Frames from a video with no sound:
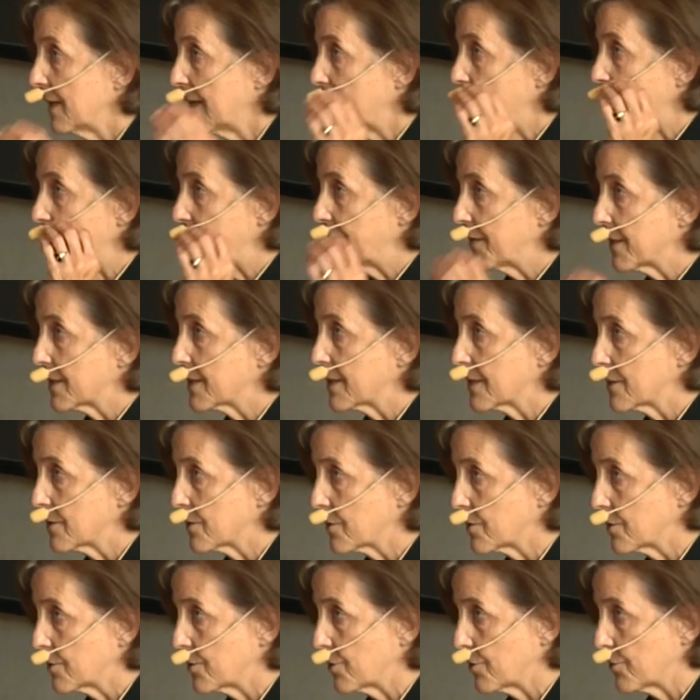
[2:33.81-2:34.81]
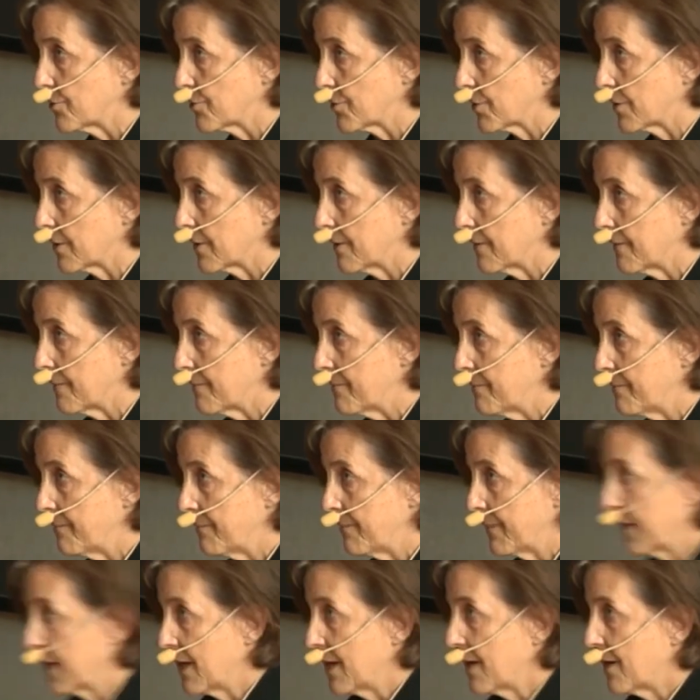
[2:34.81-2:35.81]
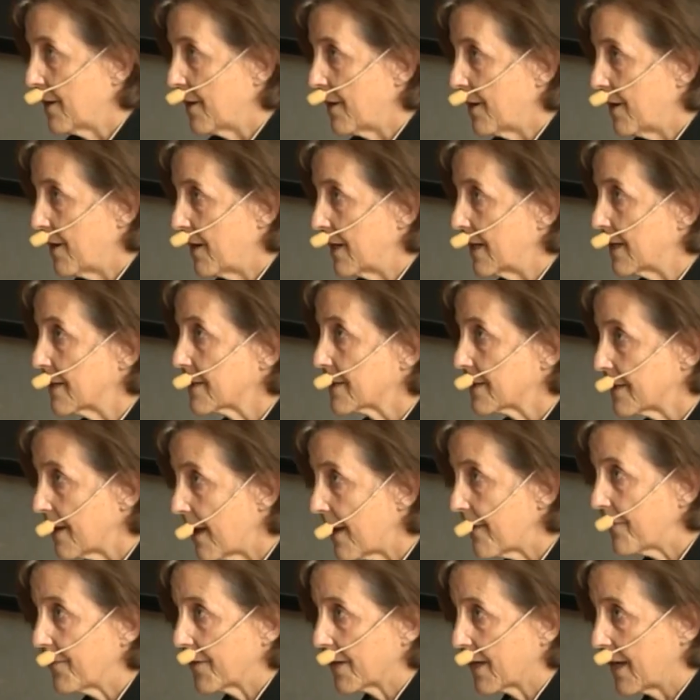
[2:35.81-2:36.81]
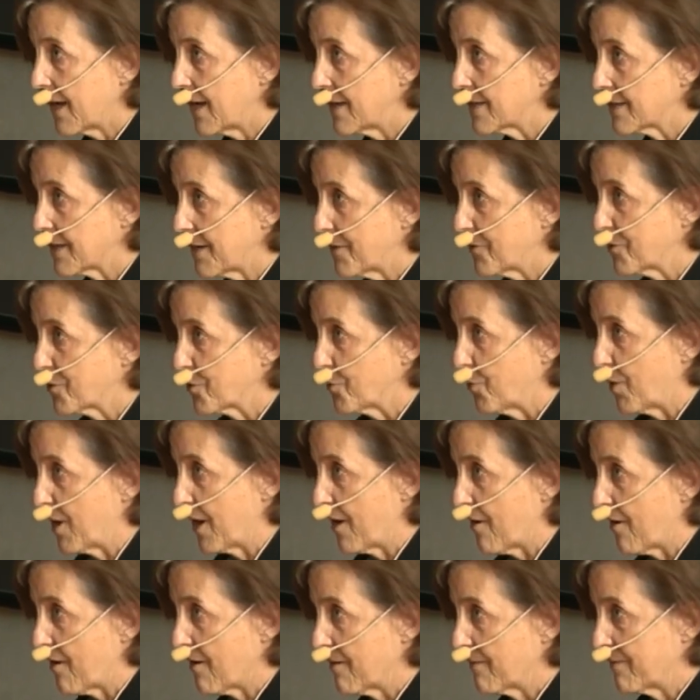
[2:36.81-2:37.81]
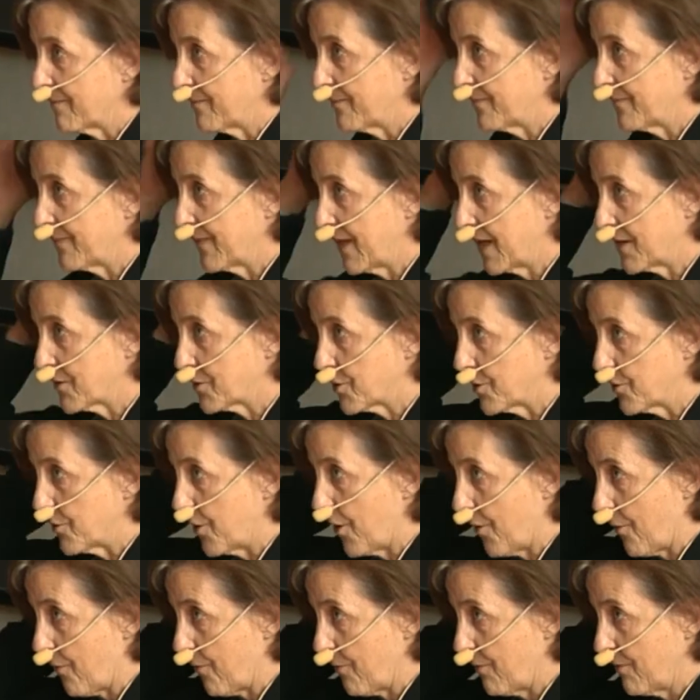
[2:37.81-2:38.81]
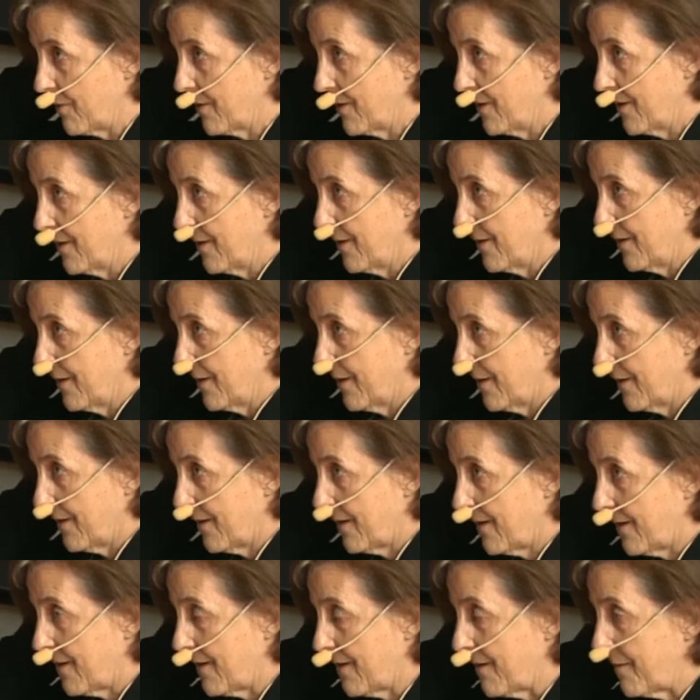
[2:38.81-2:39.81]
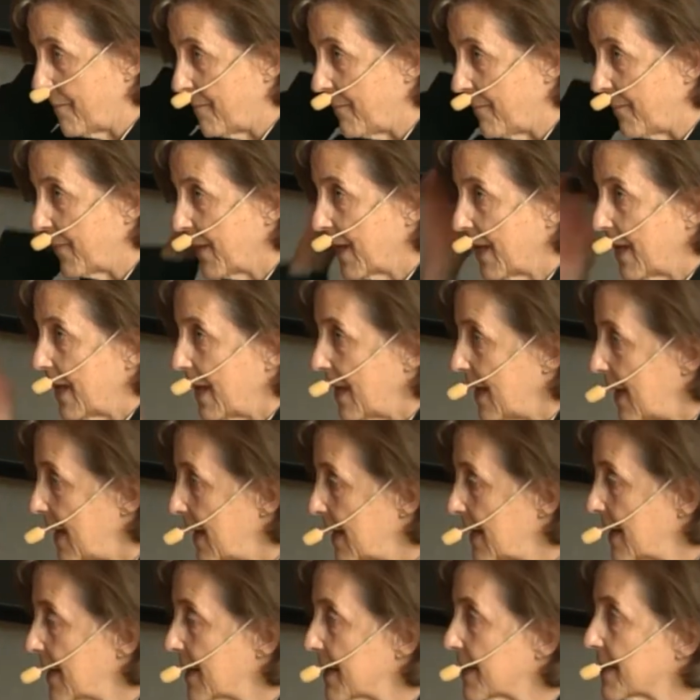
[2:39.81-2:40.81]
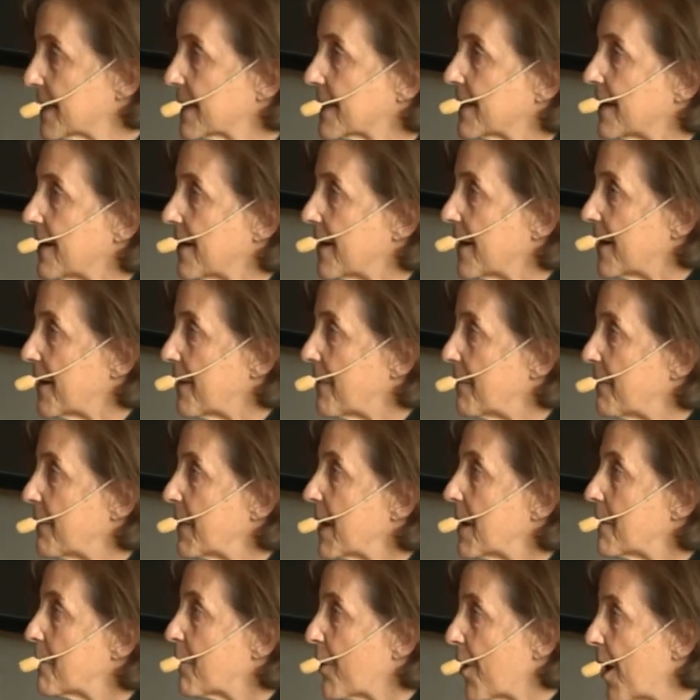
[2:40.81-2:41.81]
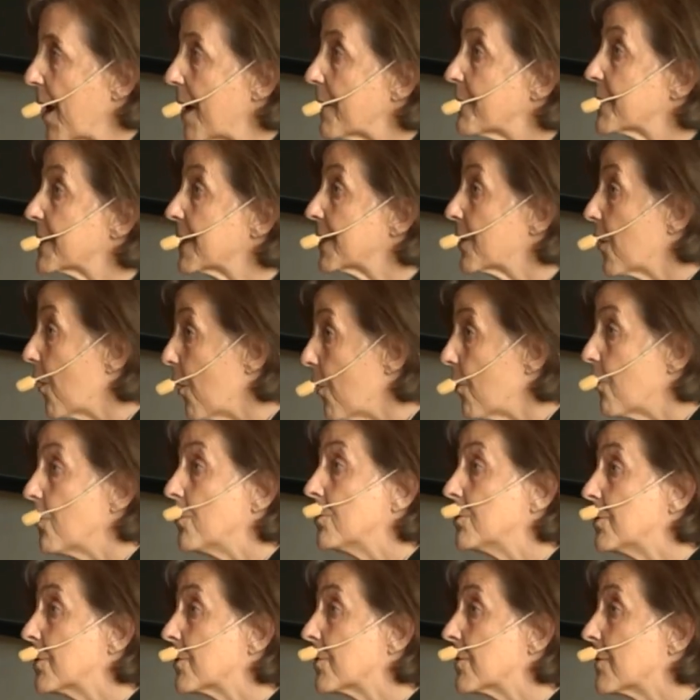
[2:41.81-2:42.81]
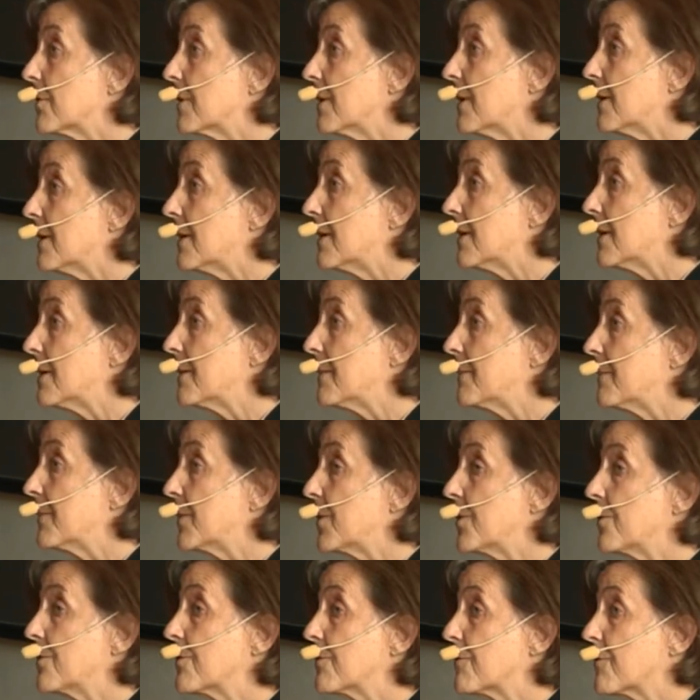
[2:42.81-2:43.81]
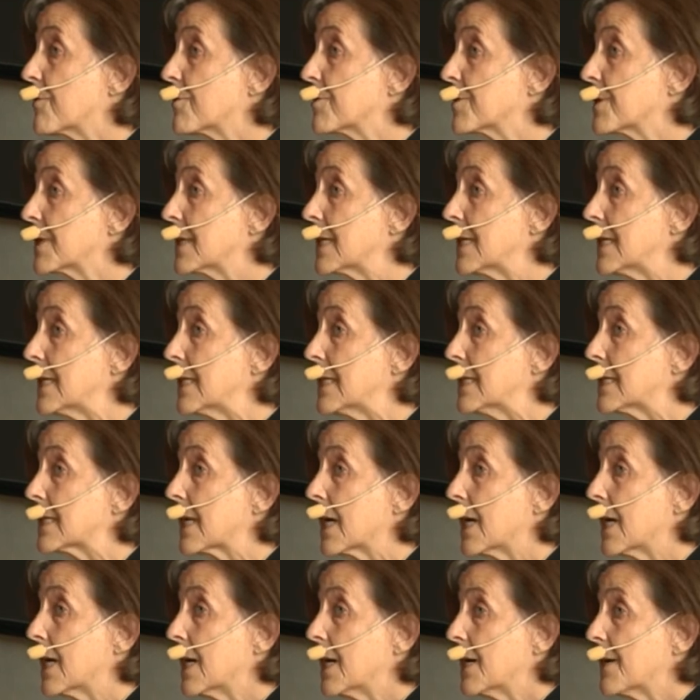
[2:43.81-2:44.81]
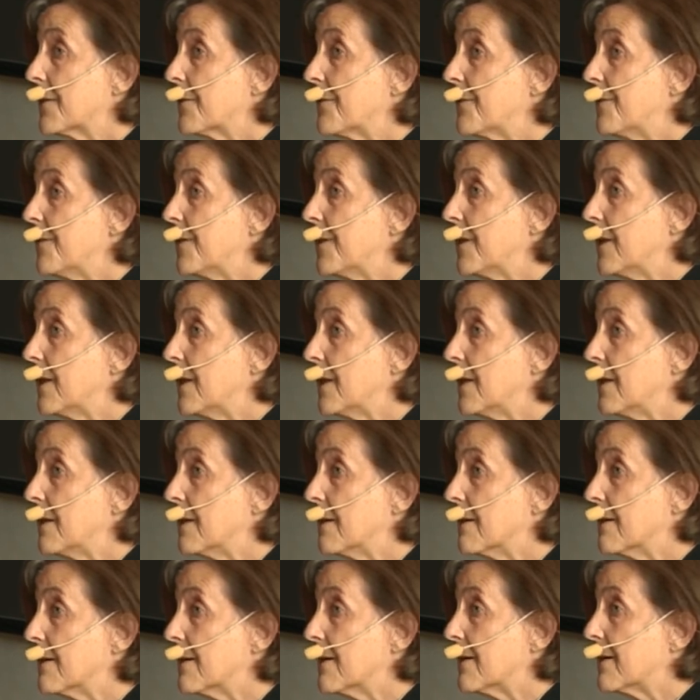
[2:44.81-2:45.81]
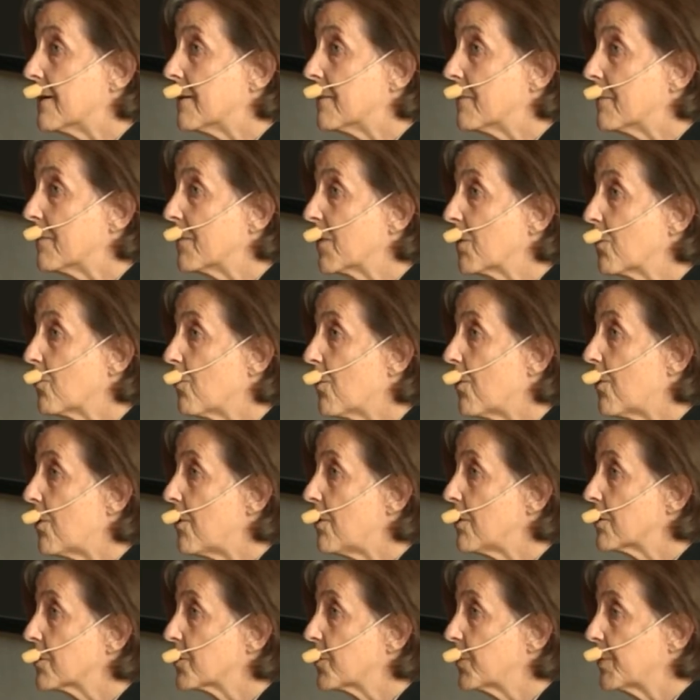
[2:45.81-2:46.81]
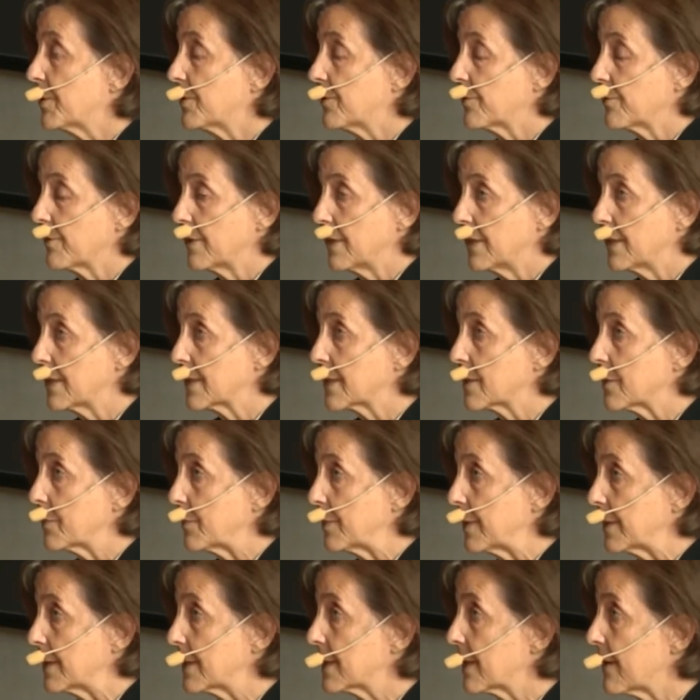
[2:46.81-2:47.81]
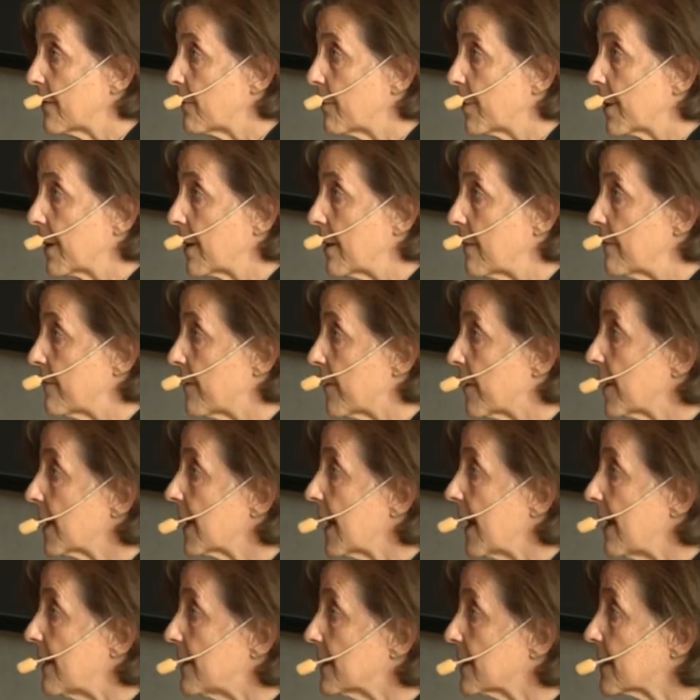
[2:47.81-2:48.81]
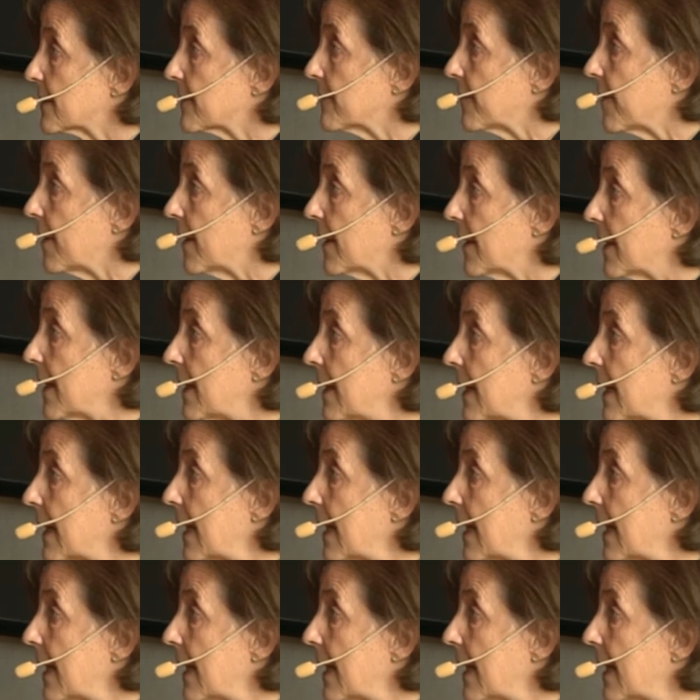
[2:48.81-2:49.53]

at this institution. Uh, it is not the case elsewhere, as you know. Um, it is um, perhaps in older um, universities, the um, walls between disciplines have become very calcified,